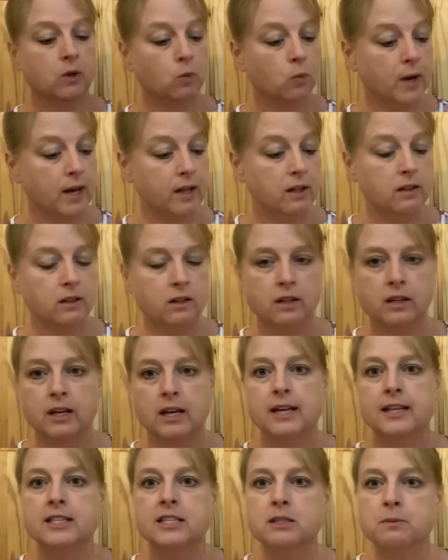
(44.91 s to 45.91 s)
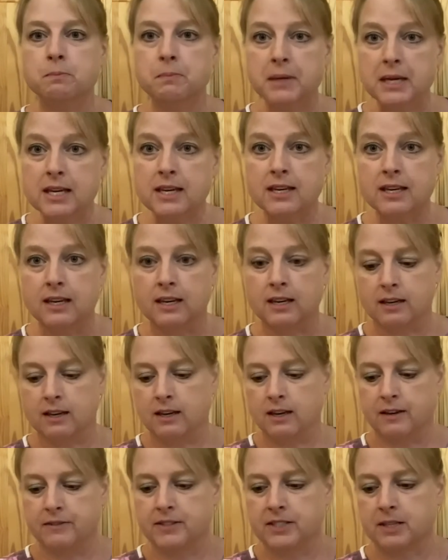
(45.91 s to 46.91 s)
Well, speaking
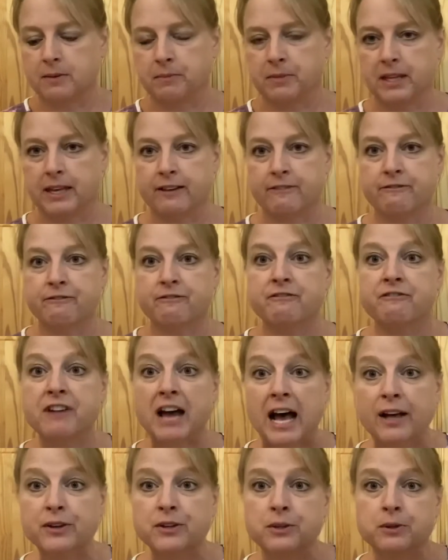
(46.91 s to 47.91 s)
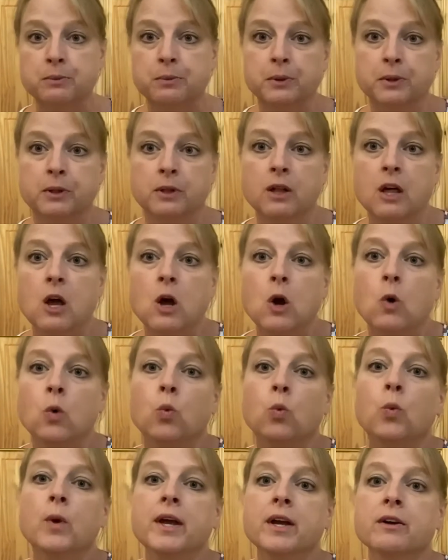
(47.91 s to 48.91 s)
of something valuable,
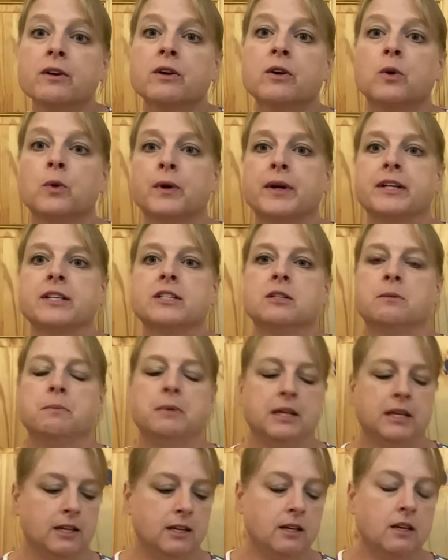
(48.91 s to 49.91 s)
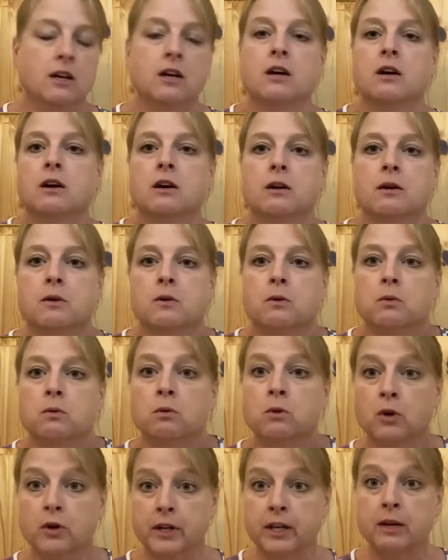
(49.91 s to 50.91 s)
we are going to be
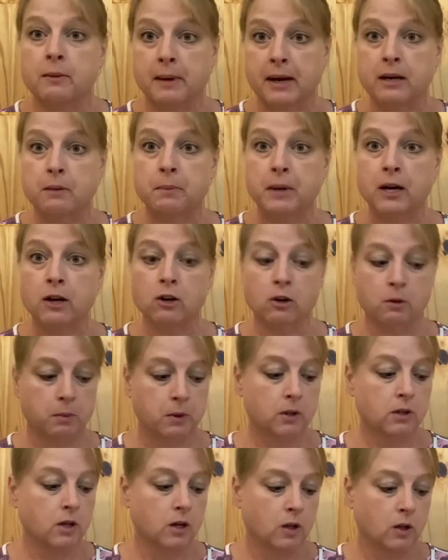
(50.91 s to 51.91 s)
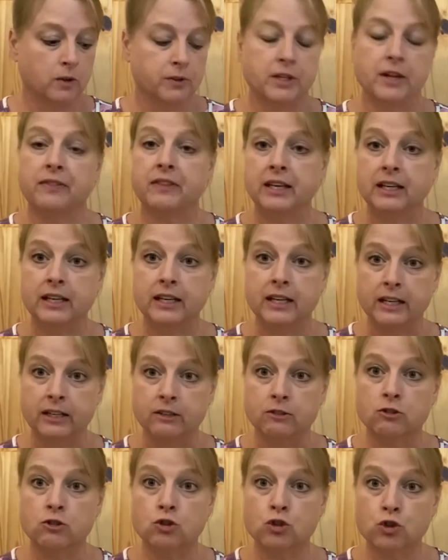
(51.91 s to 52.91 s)
learning about a parable called The
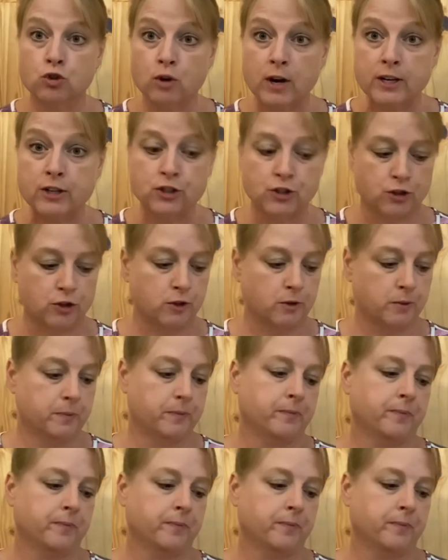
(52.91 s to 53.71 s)
Hidden Treasure.